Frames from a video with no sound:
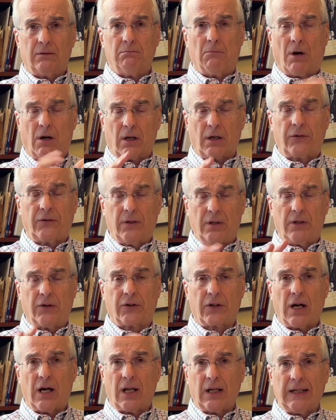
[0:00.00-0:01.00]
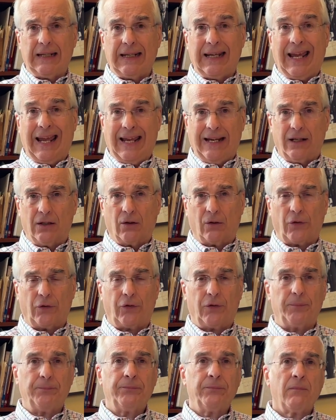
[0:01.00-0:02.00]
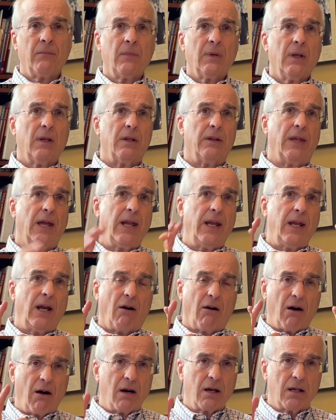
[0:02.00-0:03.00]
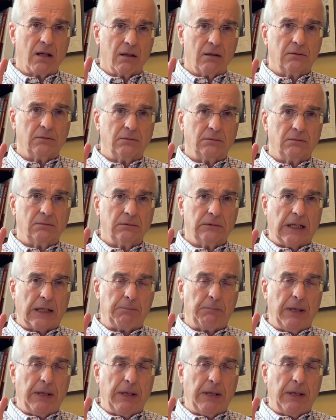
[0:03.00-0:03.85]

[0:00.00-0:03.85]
Marx and his colleague Engels, they argue that